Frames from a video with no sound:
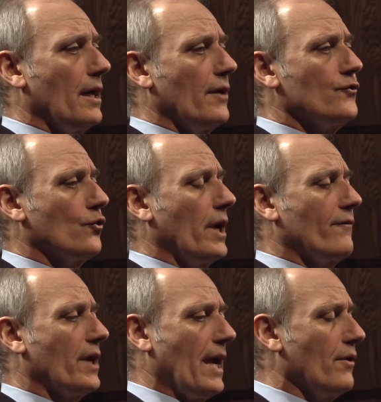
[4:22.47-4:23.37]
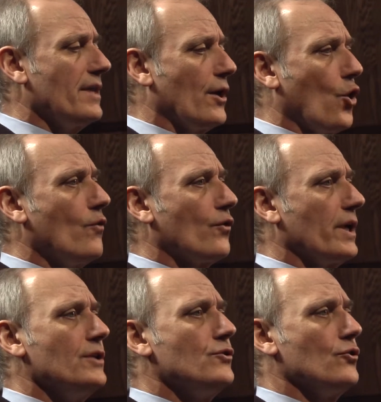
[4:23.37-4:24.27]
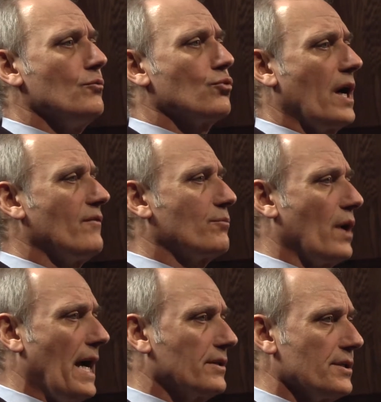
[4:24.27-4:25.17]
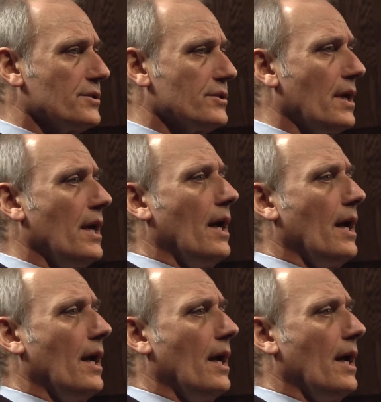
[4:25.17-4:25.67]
and I've carried that over into private practice.